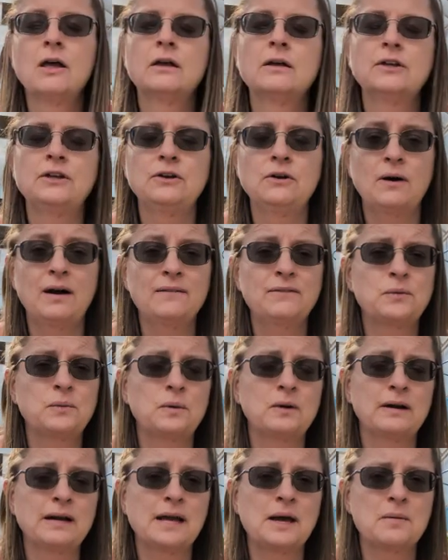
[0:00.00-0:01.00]
You don't have to
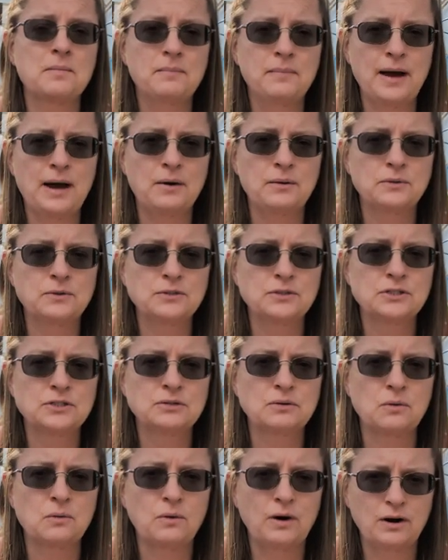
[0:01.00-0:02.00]
worry about
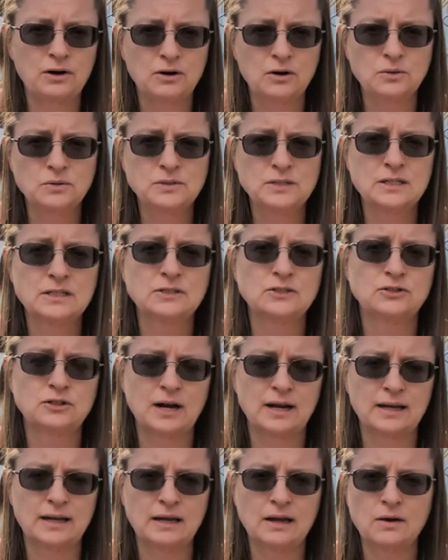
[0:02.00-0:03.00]
water hoses,
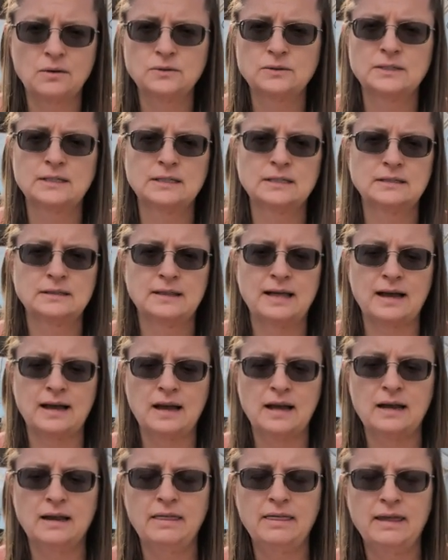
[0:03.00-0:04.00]
dragging hoses, that
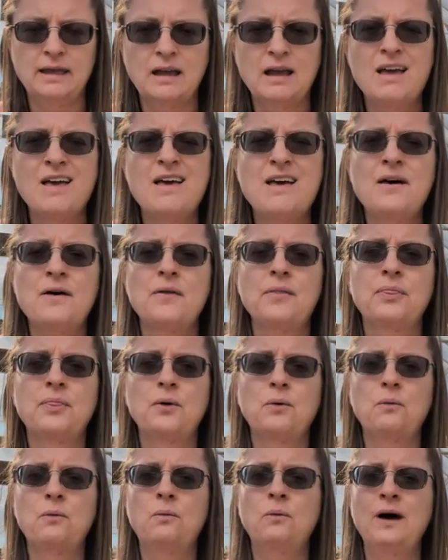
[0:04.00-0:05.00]
kind of thing. The
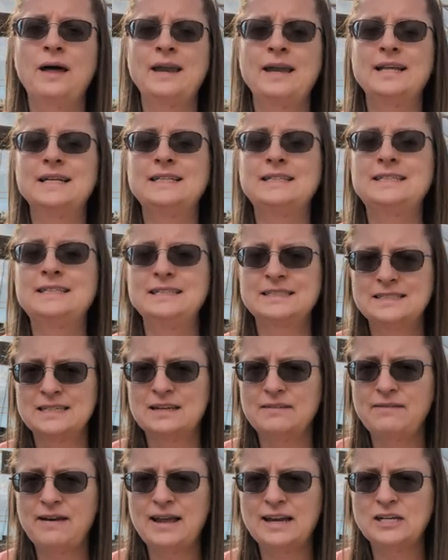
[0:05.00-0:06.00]
one
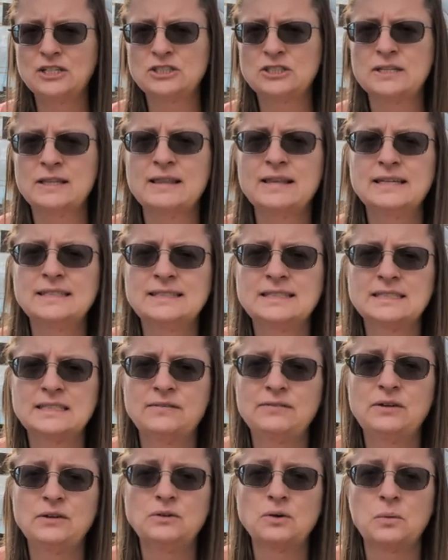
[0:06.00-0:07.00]
disadvantage to this is
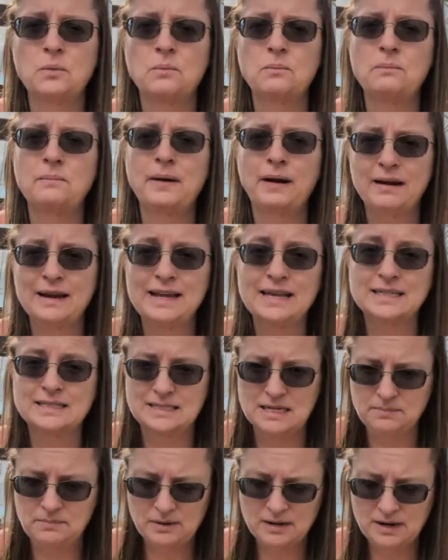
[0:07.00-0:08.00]
if you don't bury it
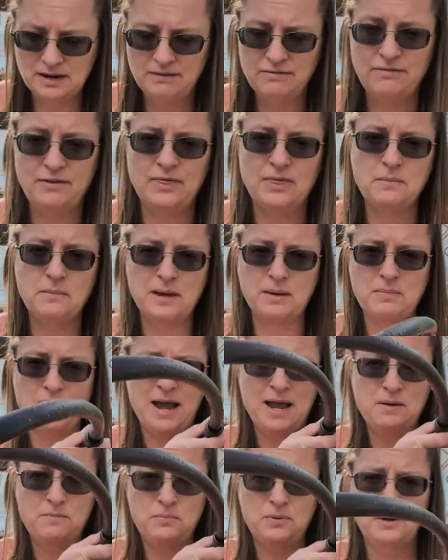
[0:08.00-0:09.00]
deep enough, the big
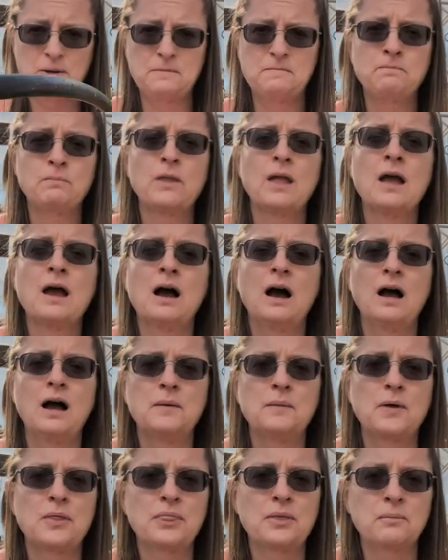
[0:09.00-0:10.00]
pipe,
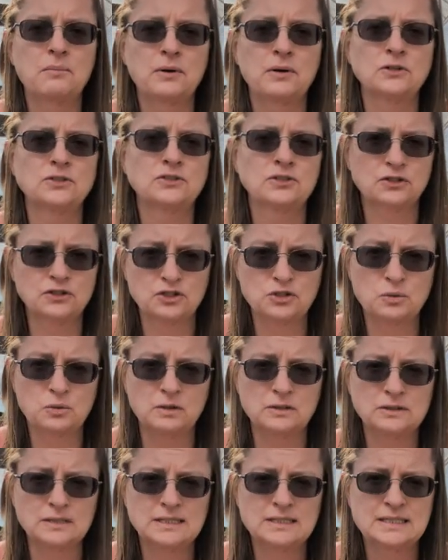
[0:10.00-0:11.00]
the birds and the
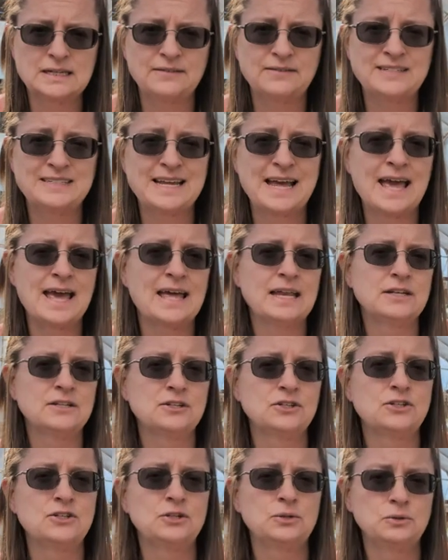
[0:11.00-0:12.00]
squirrels and stuff tend
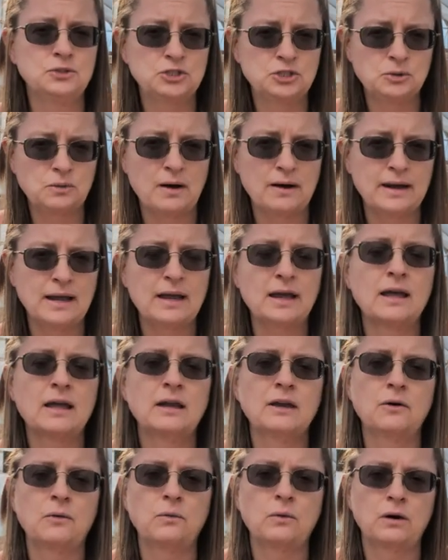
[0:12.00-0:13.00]
to chew on it,
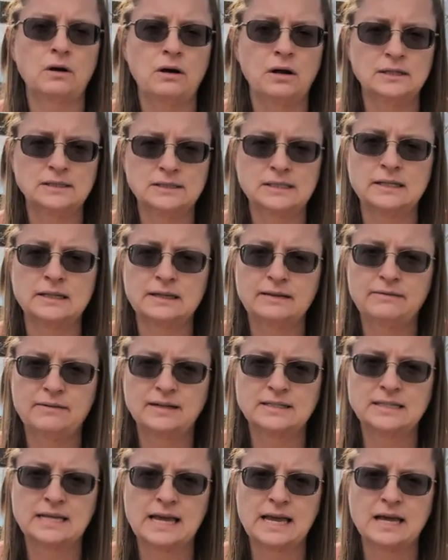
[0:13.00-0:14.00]
and we're constantly
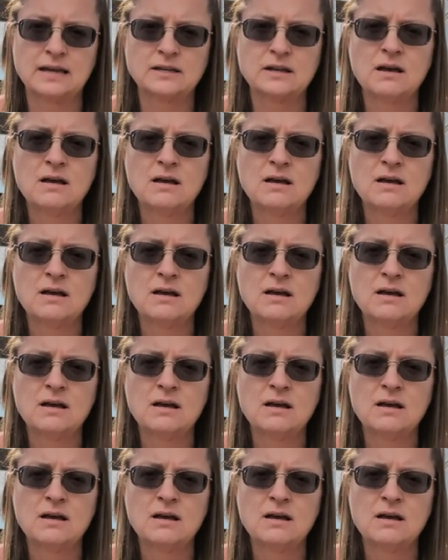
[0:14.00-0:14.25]
fixing it.